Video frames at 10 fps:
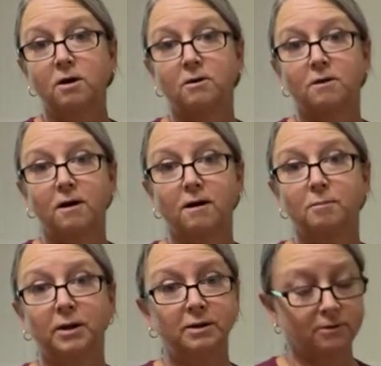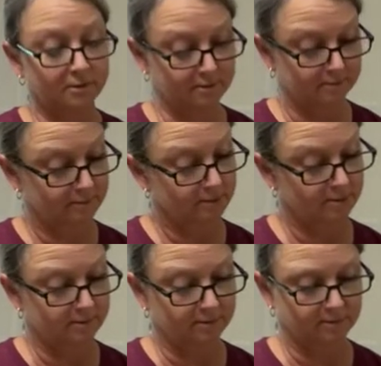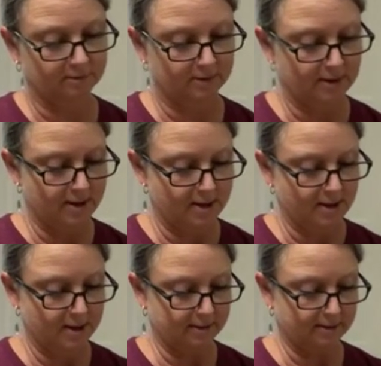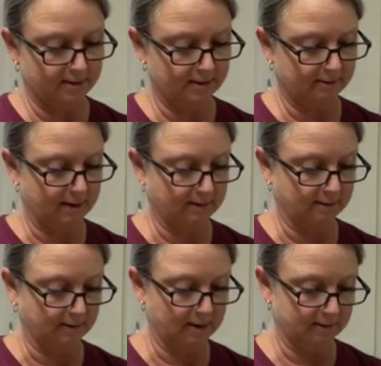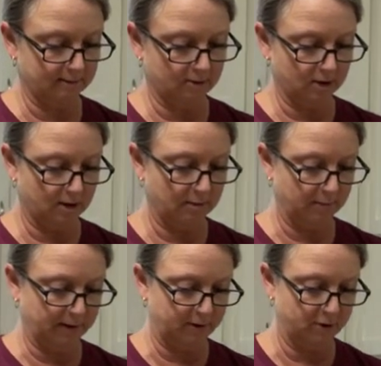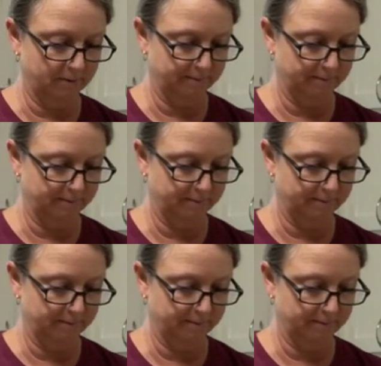our blender cooks. Yes, it is a Deluxe cooking blender.